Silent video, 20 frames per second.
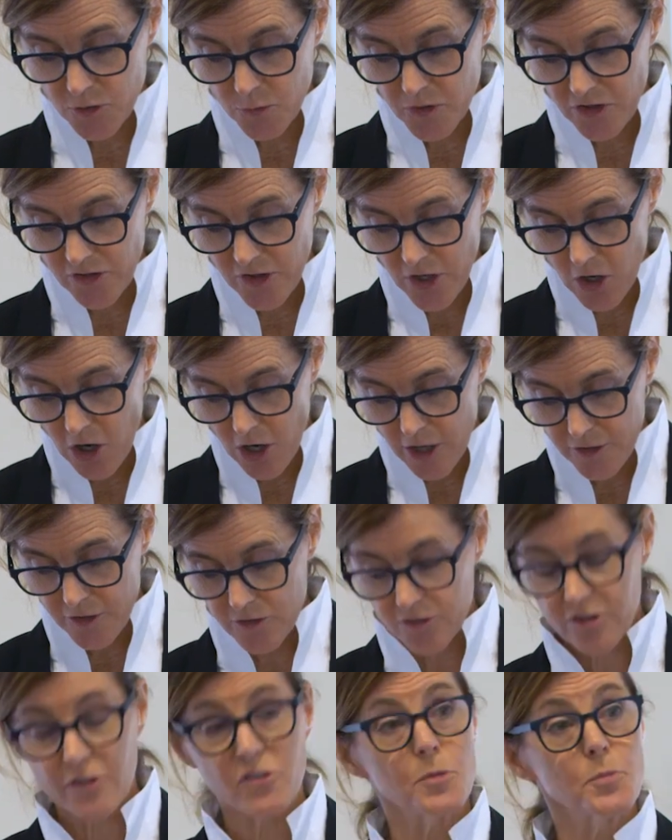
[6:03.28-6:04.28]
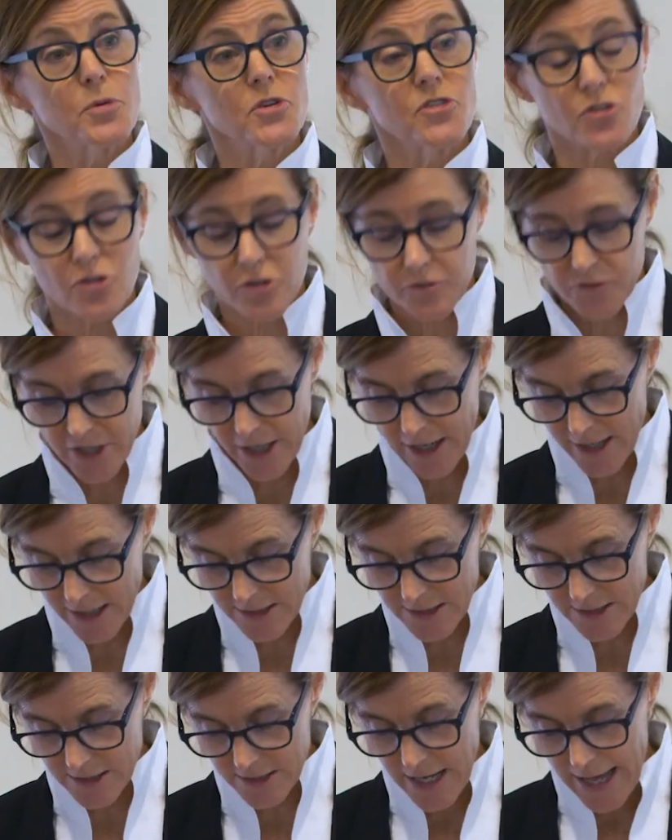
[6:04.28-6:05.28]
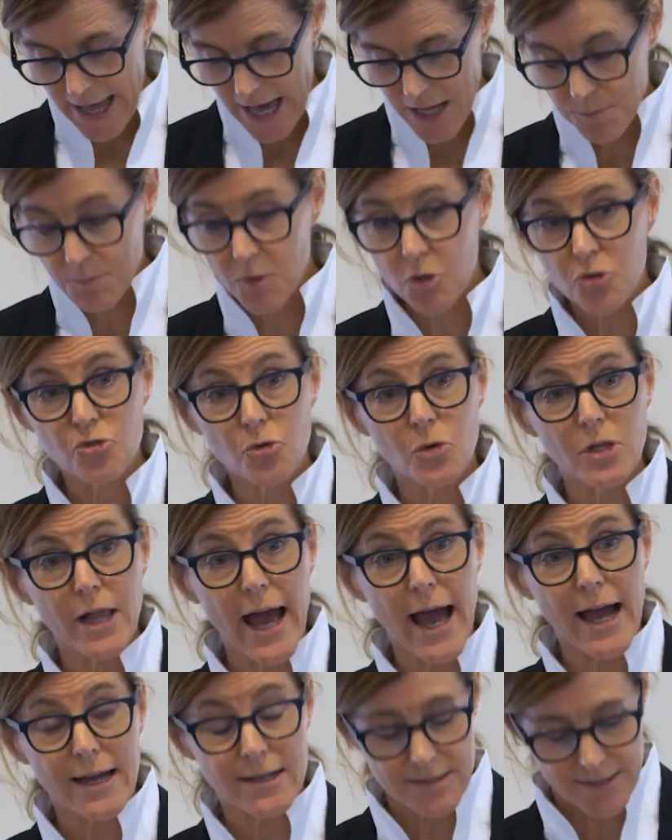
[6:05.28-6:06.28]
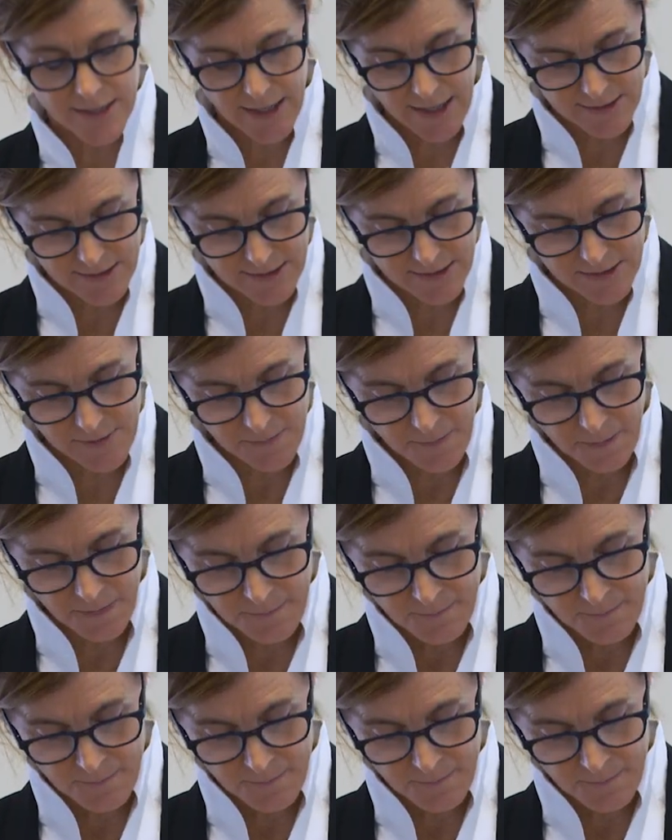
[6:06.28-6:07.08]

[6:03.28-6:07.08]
to which the authors of the preserved texts had mutual access,